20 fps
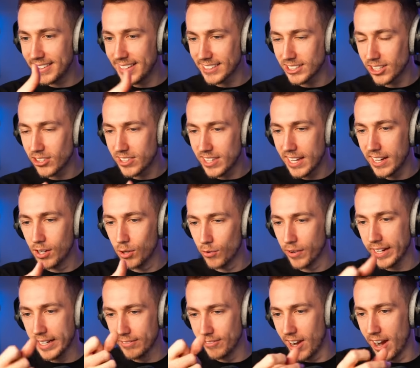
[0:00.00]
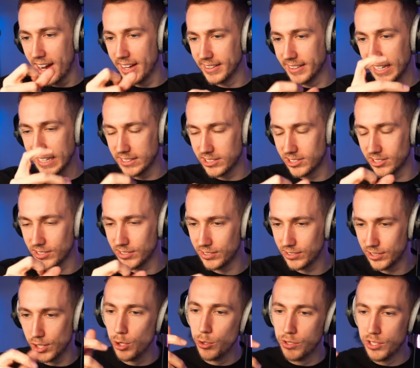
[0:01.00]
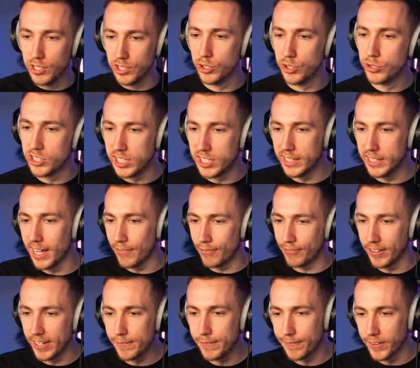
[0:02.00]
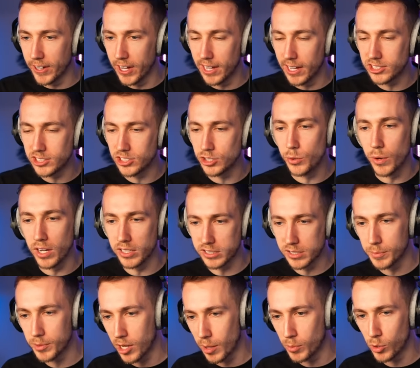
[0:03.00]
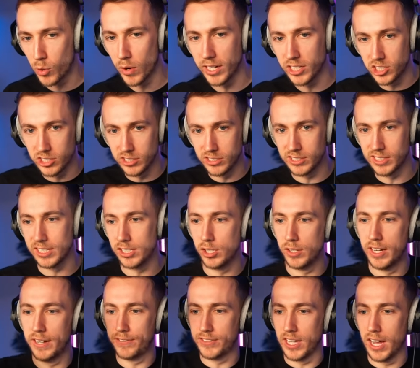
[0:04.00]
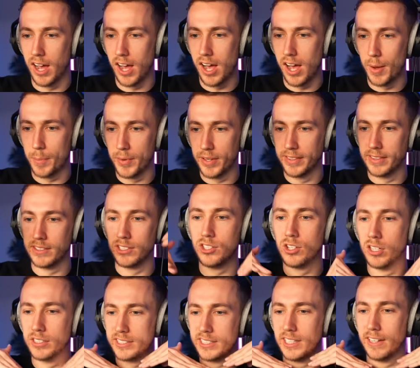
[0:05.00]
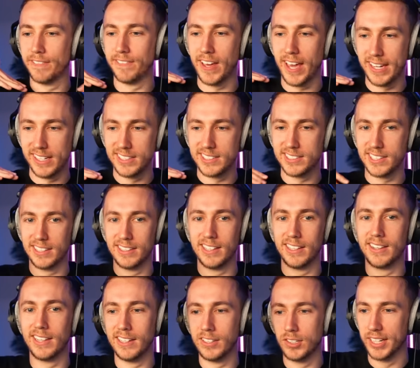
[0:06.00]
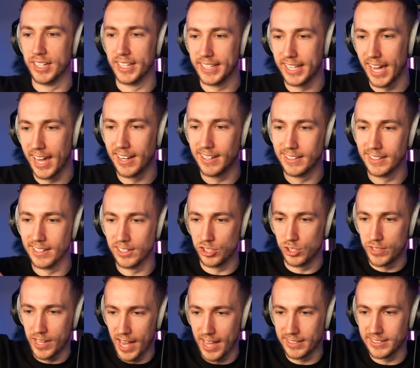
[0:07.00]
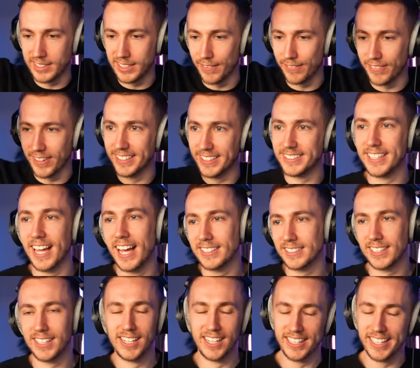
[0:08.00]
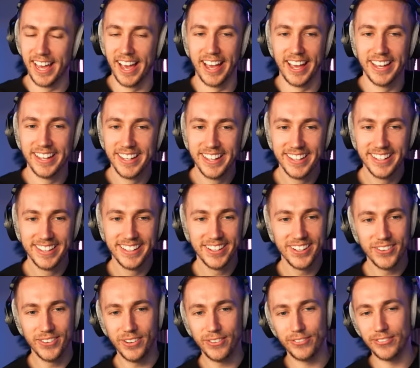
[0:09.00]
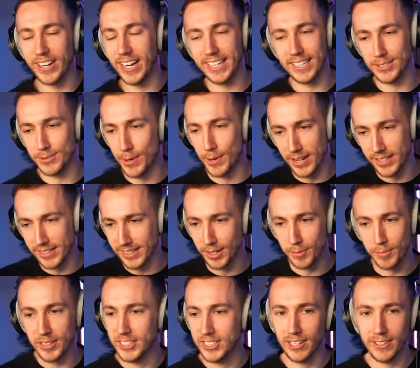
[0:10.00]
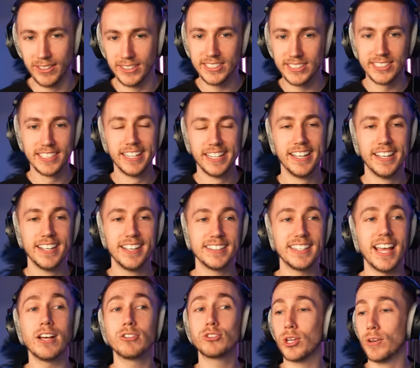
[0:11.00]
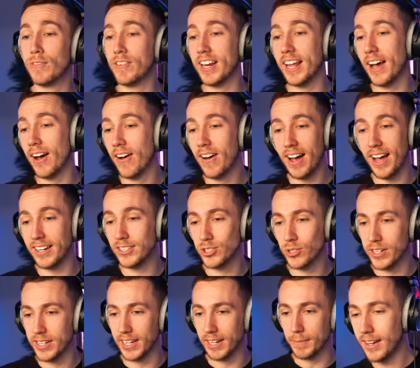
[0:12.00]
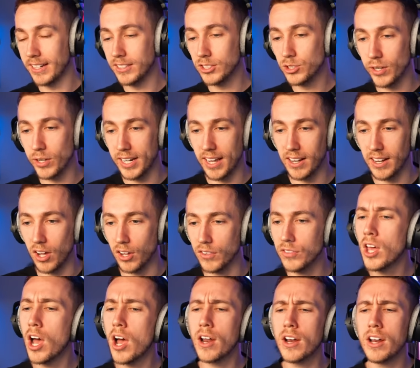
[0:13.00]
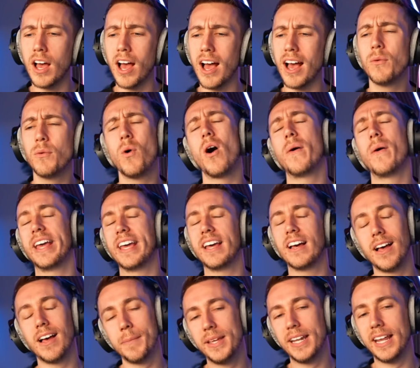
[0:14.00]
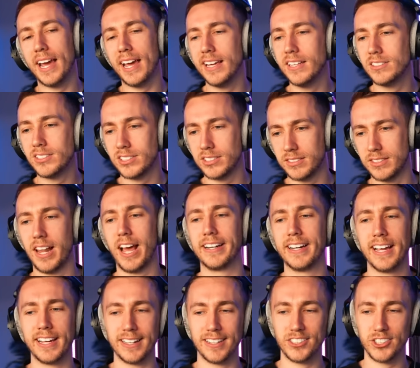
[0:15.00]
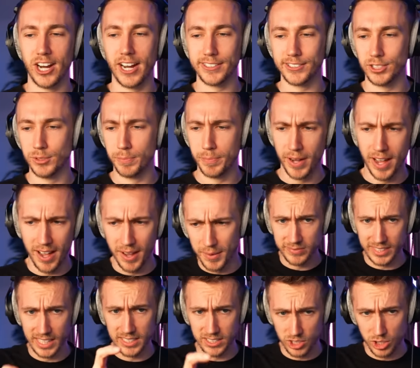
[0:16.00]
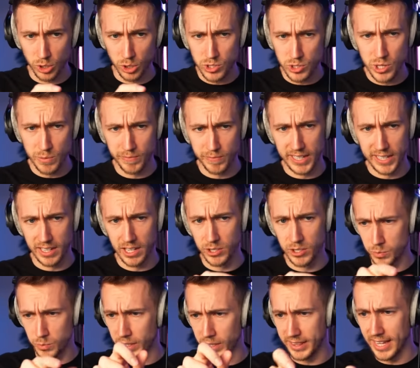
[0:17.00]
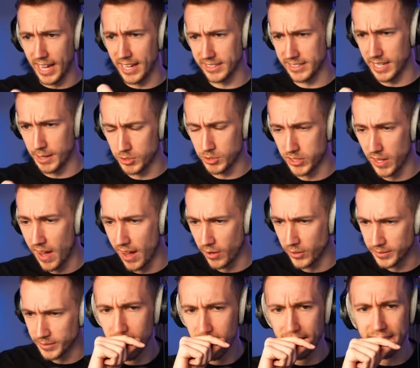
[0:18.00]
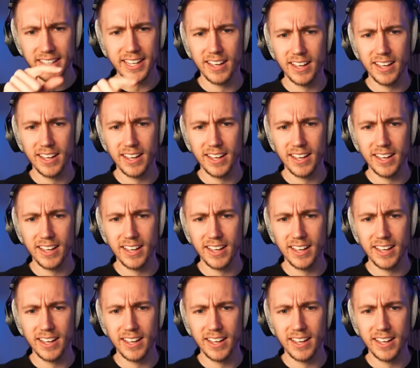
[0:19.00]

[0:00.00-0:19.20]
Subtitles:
That's a thing already, right? There's you see their feet first, you ask them a couple questions, then you lift it up and you can't see their face, and then they again and then you can see their face. That's gonna, yeah. With Philly as well, it's gonna be jokes. That was a good video. I enjoyed it. Enjoyed it a lot. It is like Naked Attraction, but there's YouTube videos with that same style. I